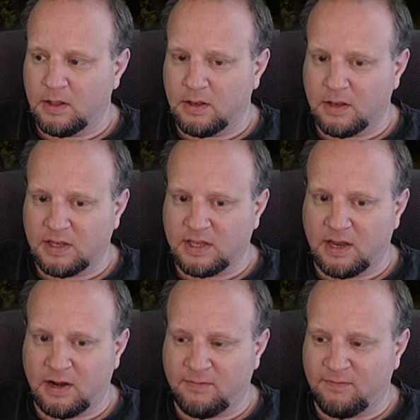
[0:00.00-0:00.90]
Get
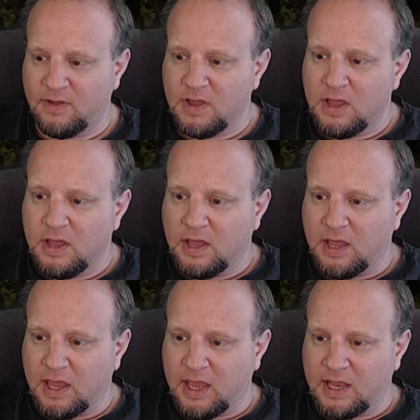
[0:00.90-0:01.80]
that off.
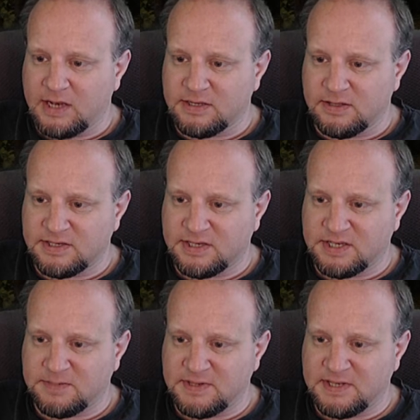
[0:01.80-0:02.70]
And so let's
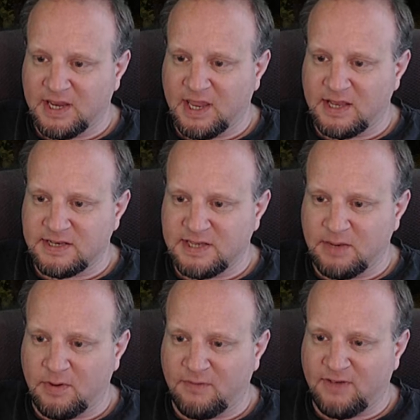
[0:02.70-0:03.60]
dismiss it again and see
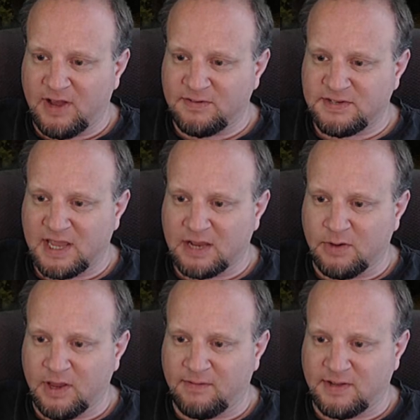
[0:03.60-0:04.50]
what 5 stack will
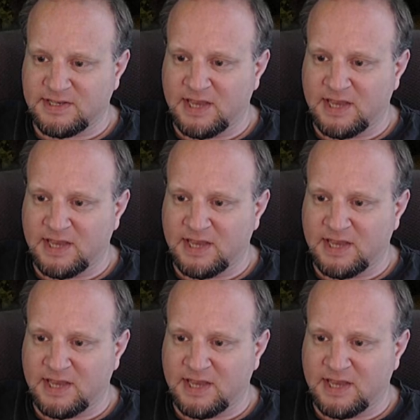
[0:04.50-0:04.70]
give us.